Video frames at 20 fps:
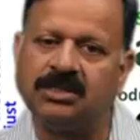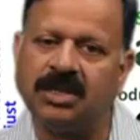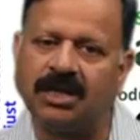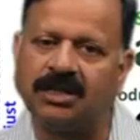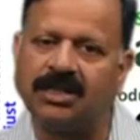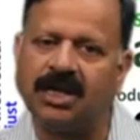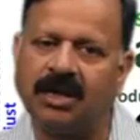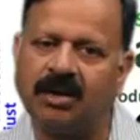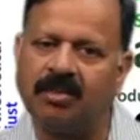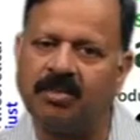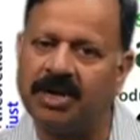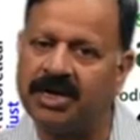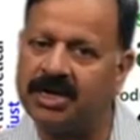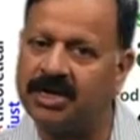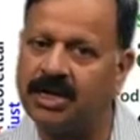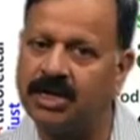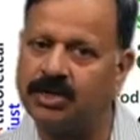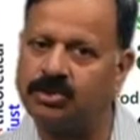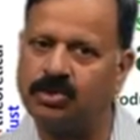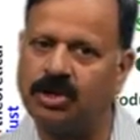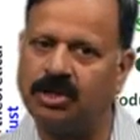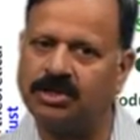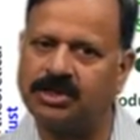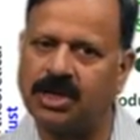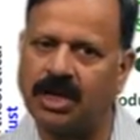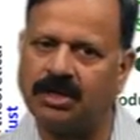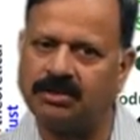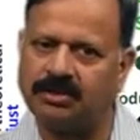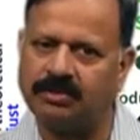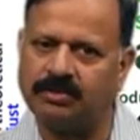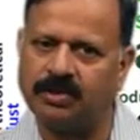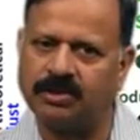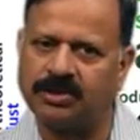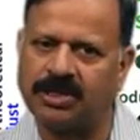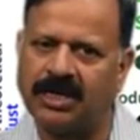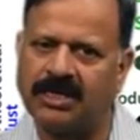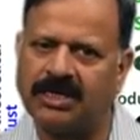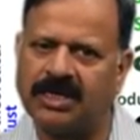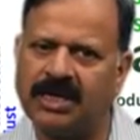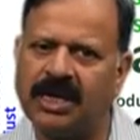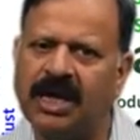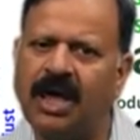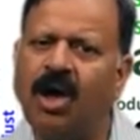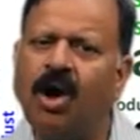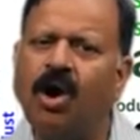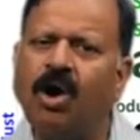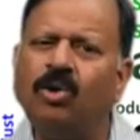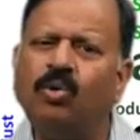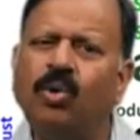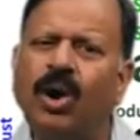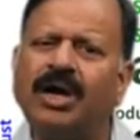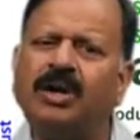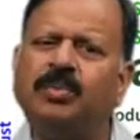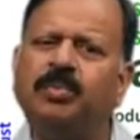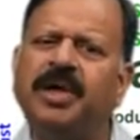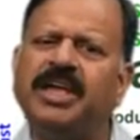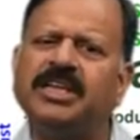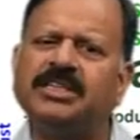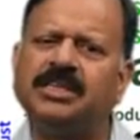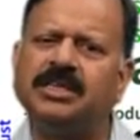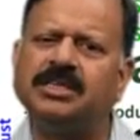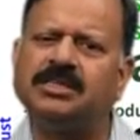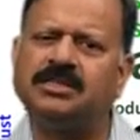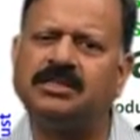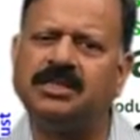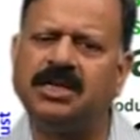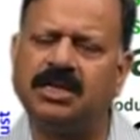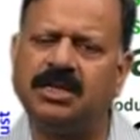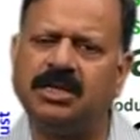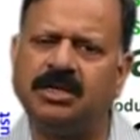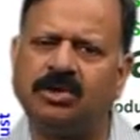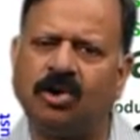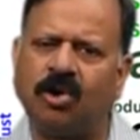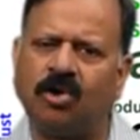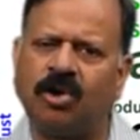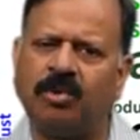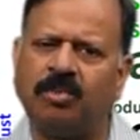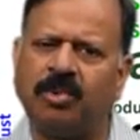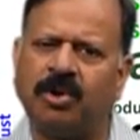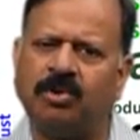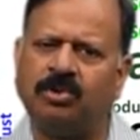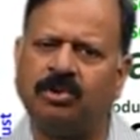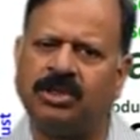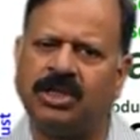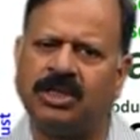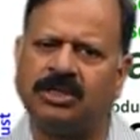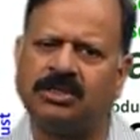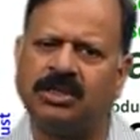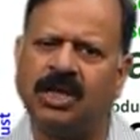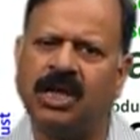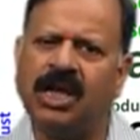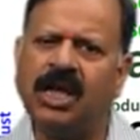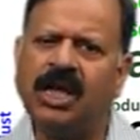nothing but a natural science of society, on what basis did he talk about this?